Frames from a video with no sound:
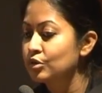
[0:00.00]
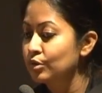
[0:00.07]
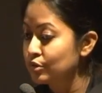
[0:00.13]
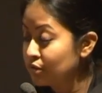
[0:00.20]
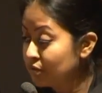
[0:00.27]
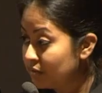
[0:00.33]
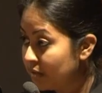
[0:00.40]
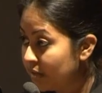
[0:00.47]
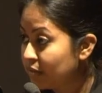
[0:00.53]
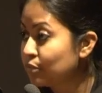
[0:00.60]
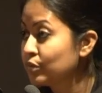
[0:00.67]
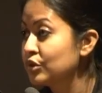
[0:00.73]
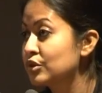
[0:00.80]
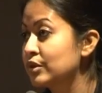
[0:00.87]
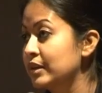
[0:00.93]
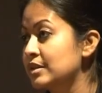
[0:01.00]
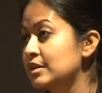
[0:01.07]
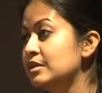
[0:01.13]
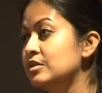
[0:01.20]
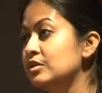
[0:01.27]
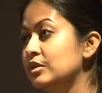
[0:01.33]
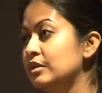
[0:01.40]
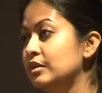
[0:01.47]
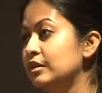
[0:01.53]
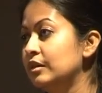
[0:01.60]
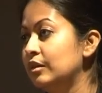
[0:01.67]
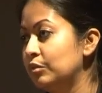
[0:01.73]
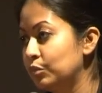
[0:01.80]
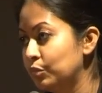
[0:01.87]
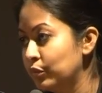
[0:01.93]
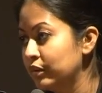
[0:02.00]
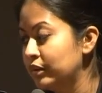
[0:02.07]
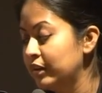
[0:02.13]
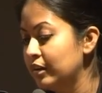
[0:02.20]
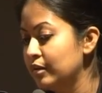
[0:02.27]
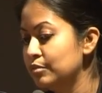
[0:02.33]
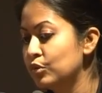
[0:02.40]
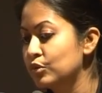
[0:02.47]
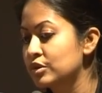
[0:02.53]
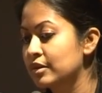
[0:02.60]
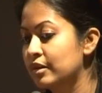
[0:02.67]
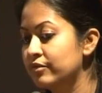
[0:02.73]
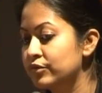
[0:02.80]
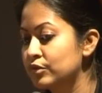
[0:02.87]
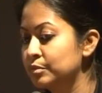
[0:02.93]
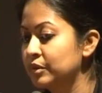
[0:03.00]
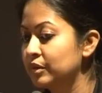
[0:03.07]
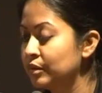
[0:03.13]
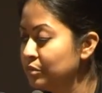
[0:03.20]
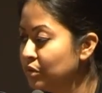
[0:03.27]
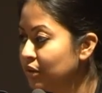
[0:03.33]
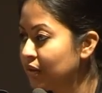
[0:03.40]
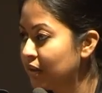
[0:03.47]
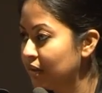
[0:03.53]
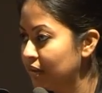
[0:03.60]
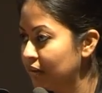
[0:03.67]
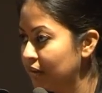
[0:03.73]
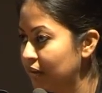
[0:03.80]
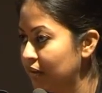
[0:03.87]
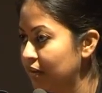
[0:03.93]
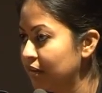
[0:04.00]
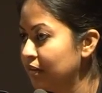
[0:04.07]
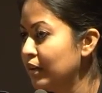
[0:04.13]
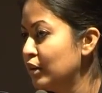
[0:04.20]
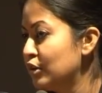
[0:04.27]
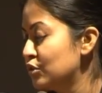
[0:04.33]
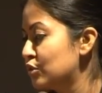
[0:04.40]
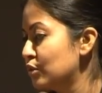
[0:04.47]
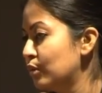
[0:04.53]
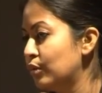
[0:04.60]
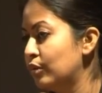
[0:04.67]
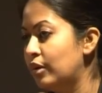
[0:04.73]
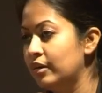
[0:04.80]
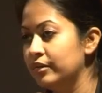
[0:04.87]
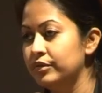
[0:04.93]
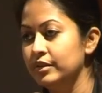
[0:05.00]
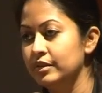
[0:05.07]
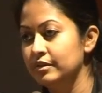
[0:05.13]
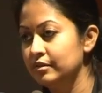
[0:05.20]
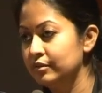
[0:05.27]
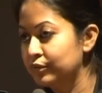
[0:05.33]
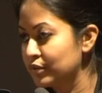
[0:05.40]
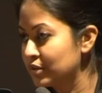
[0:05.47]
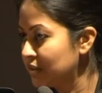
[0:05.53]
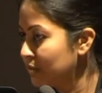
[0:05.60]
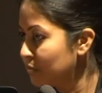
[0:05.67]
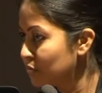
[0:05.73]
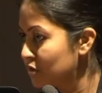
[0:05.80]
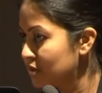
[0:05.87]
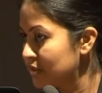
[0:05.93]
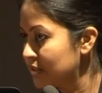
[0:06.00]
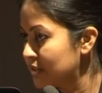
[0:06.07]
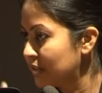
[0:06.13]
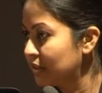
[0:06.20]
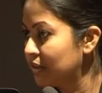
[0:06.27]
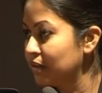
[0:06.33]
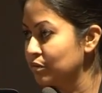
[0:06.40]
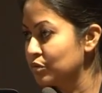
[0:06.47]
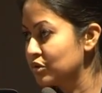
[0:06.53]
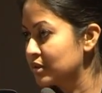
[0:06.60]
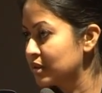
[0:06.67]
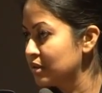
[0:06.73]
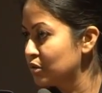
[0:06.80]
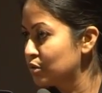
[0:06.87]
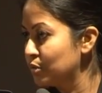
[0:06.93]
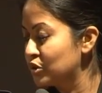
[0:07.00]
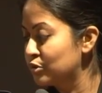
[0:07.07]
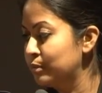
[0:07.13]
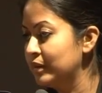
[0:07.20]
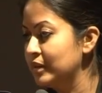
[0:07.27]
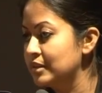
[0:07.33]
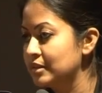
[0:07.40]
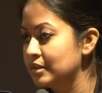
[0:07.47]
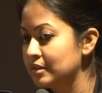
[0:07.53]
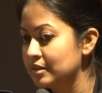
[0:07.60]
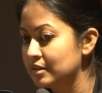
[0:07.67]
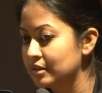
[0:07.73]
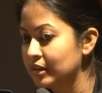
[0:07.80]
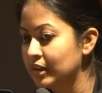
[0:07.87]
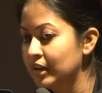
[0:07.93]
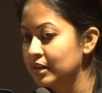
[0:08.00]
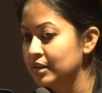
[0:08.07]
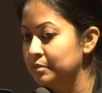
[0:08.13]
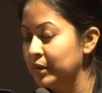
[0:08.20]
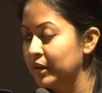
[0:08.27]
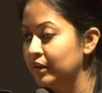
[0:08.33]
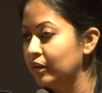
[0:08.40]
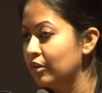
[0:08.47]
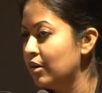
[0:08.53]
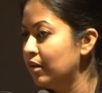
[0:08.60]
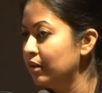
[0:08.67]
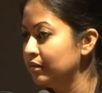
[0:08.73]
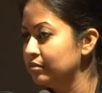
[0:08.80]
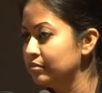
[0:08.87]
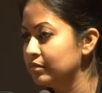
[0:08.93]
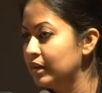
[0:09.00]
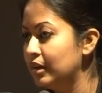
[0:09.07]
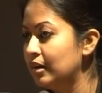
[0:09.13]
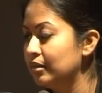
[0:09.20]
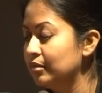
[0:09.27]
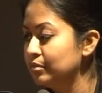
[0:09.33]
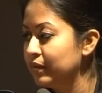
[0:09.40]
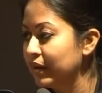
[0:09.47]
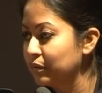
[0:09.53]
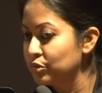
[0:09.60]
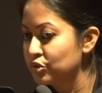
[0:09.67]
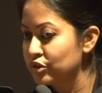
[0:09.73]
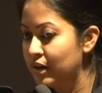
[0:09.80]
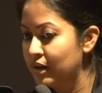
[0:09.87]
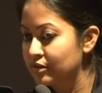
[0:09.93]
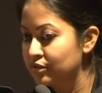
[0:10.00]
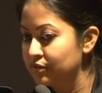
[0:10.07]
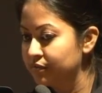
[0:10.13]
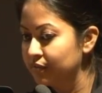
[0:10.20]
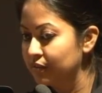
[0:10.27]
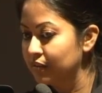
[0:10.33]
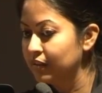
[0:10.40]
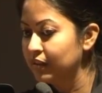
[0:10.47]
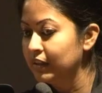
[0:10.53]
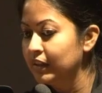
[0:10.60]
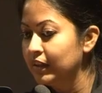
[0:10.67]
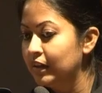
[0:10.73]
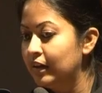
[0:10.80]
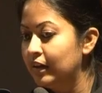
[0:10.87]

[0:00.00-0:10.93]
It's also the language that's considered what they are most comfortable communicating in, so often first languages and second languages can switch places depending on language atrophy.